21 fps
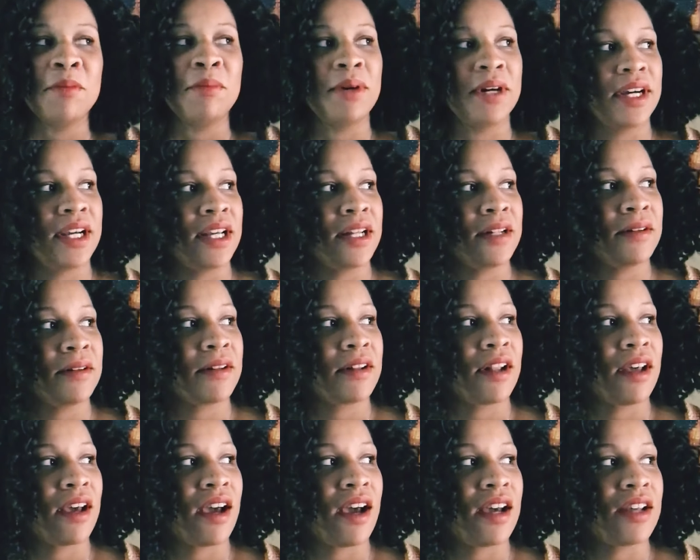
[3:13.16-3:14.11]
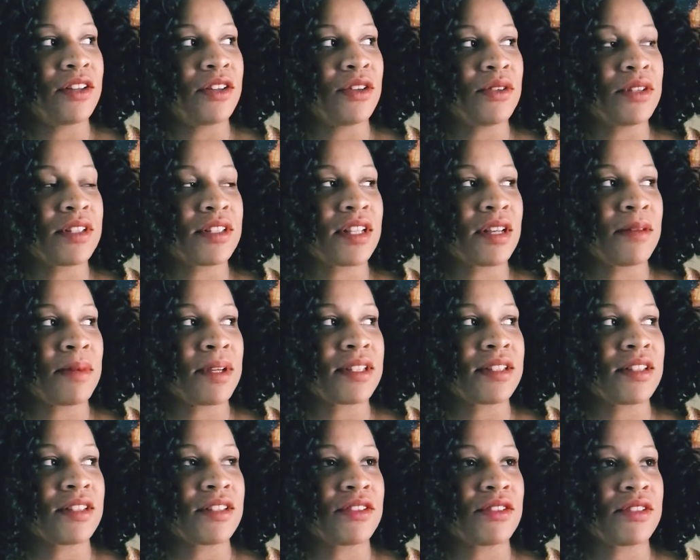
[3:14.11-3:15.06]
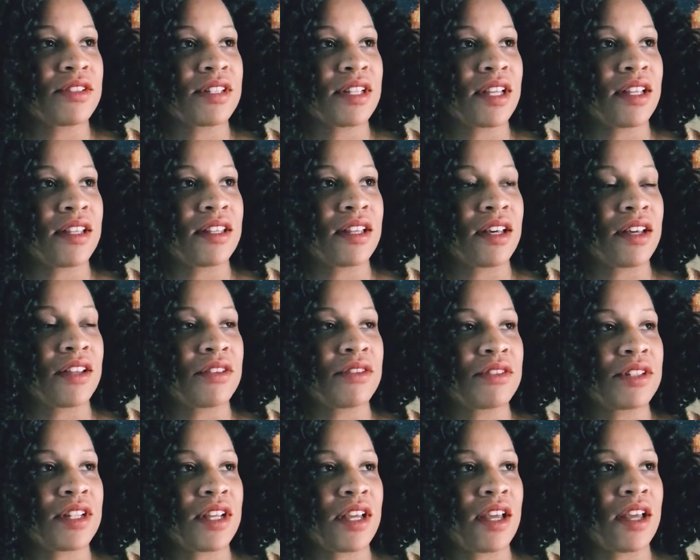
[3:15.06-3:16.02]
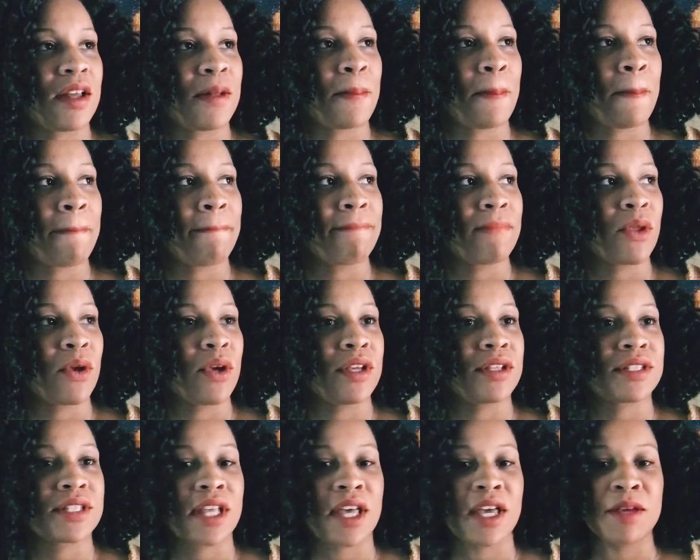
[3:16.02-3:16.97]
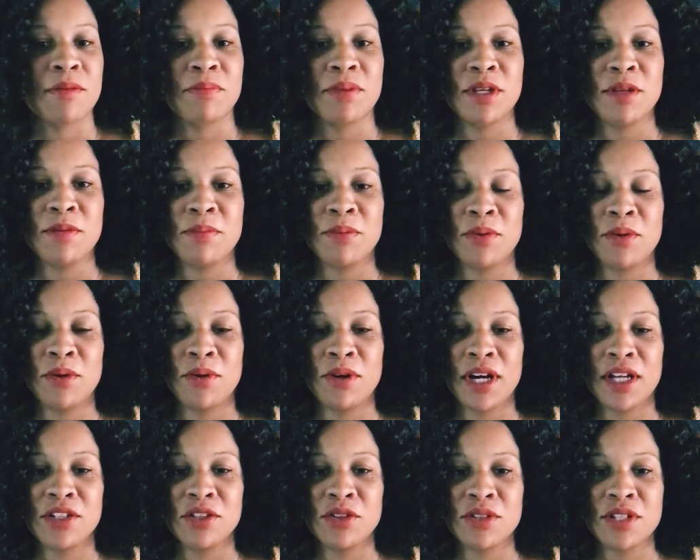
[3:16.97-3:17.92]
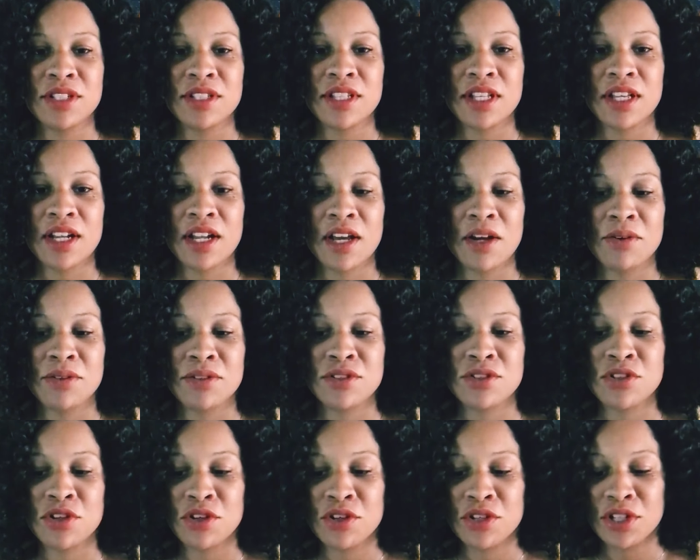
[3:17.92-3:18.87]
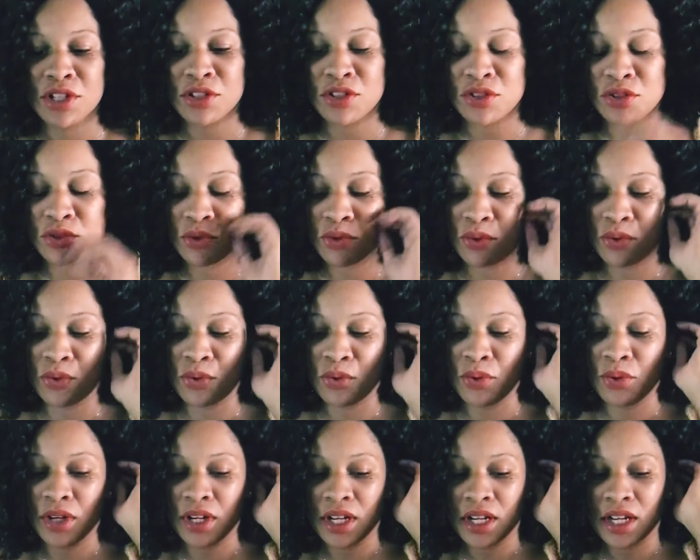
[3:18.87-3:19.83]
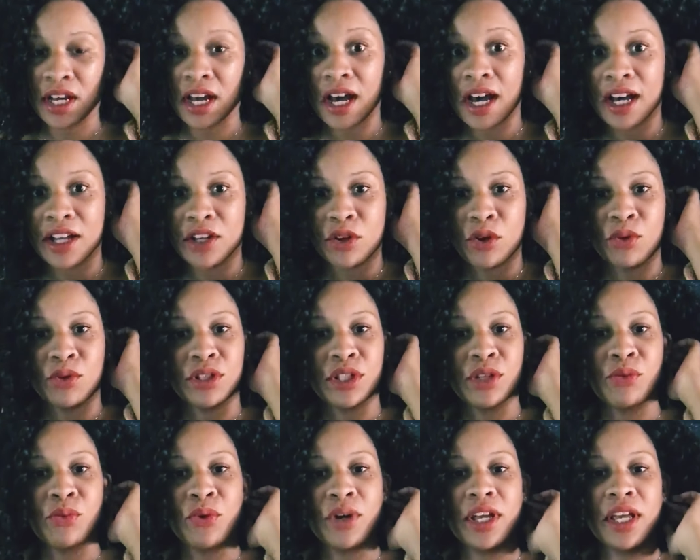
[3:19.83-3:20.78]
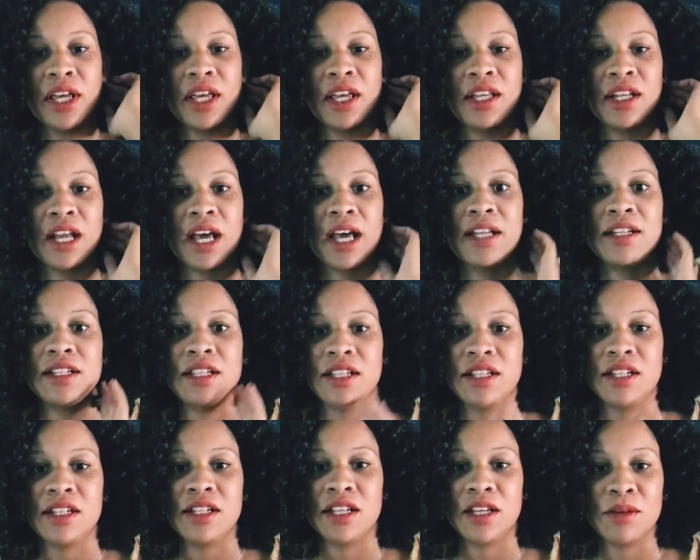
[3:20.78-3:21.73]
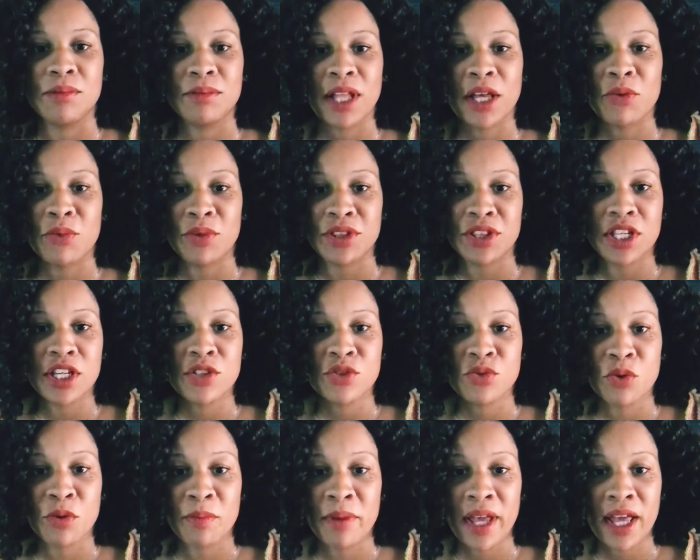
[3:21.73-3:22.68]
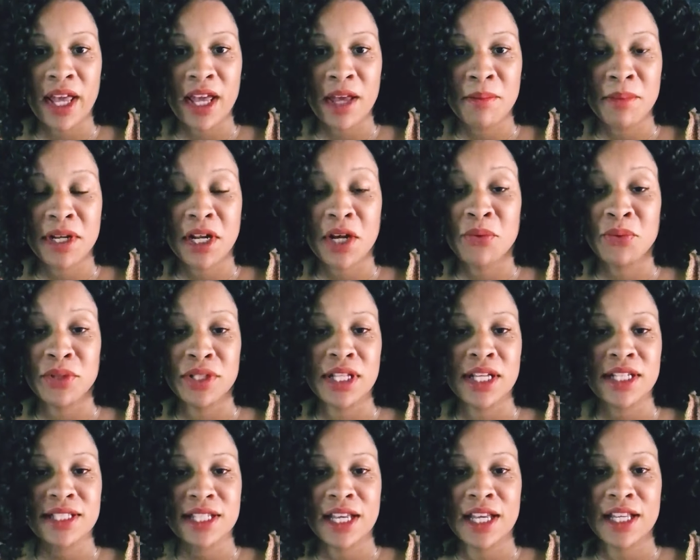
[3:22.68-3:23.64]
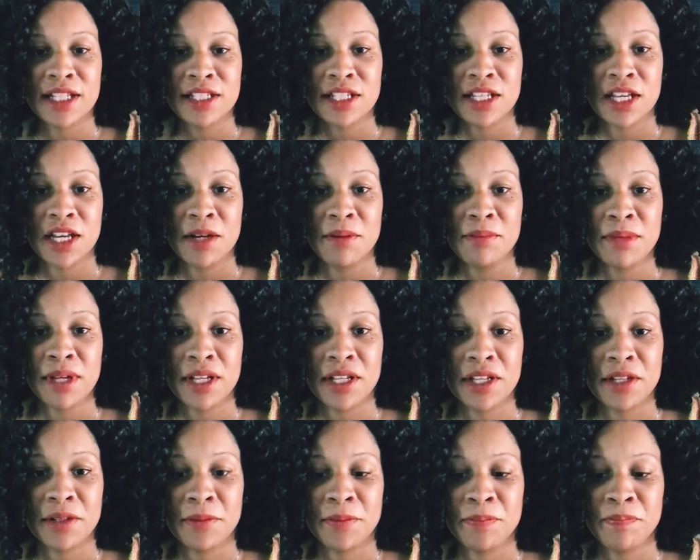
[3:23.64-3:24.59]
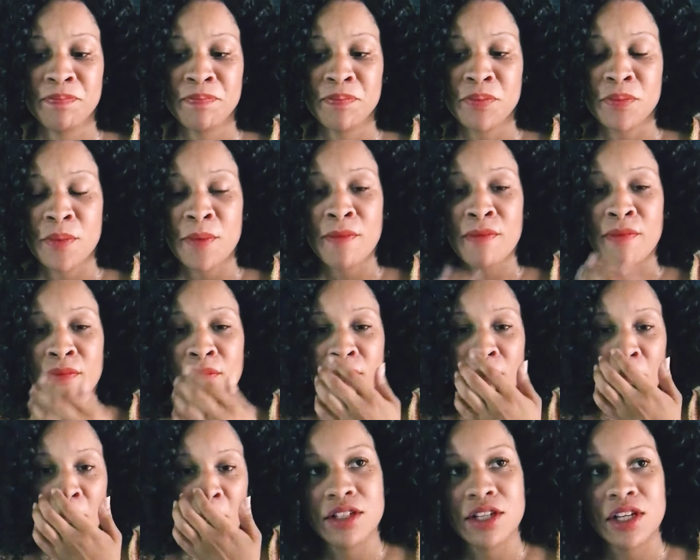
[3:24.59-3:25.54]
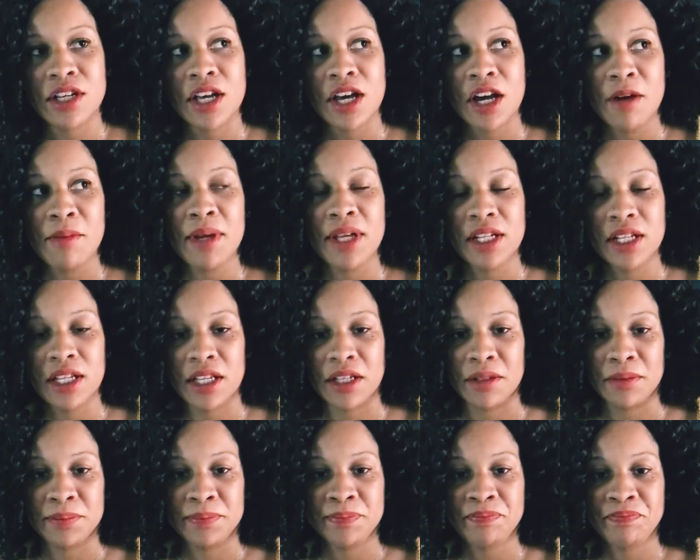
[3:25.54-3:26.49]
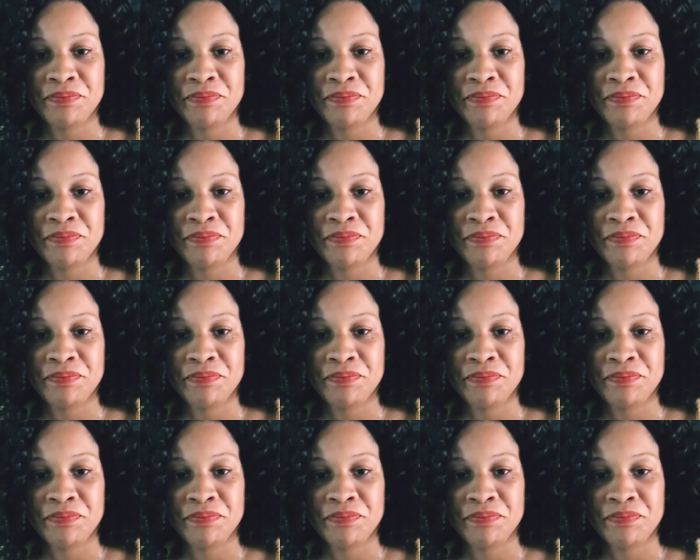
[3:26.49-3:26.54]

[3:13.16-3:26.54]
But I noticed that my sister said the other day, it's like people, I noticed that I was turning to God only when I needed him, like when things were bad. But I realized I had to come at him